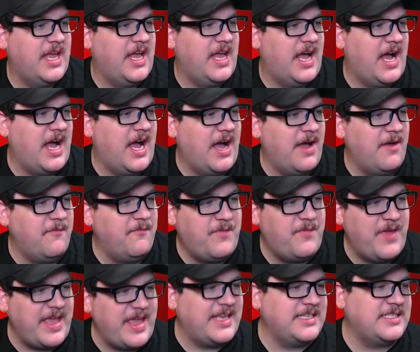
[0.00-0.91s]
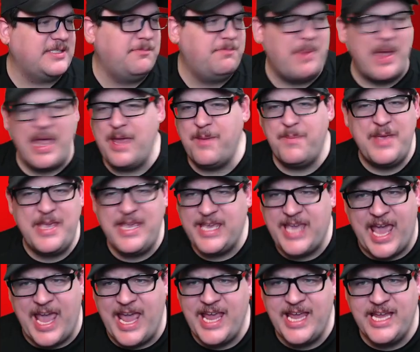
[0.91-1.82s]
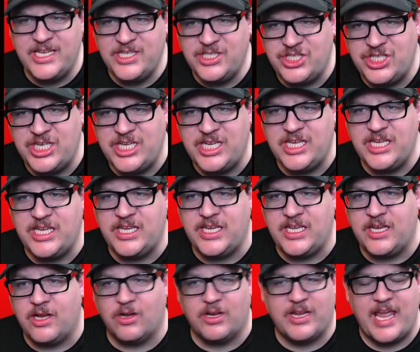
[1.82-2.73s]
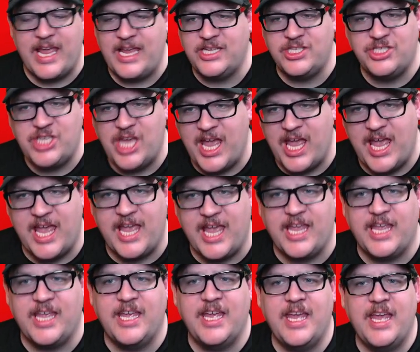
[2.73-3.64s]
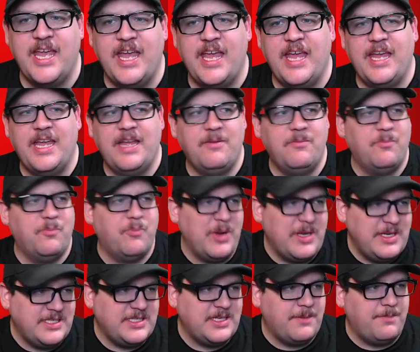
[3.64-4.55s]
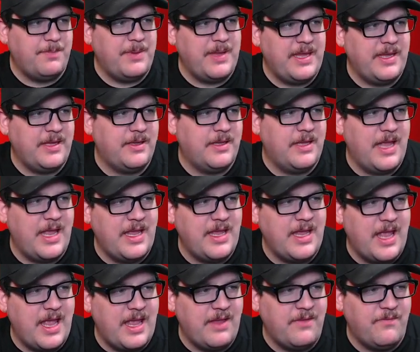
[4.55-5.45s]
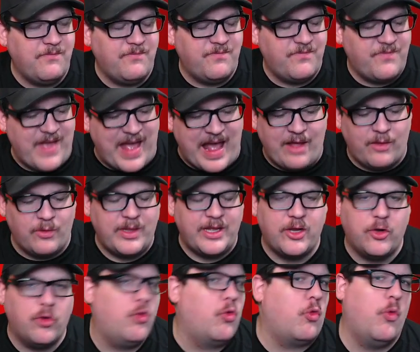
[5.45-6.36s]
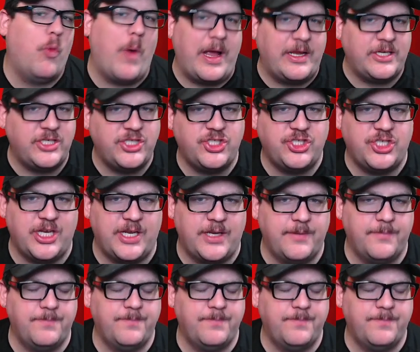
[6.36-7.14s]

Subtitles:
Vegas Baby KG or KJ, brings up a valid question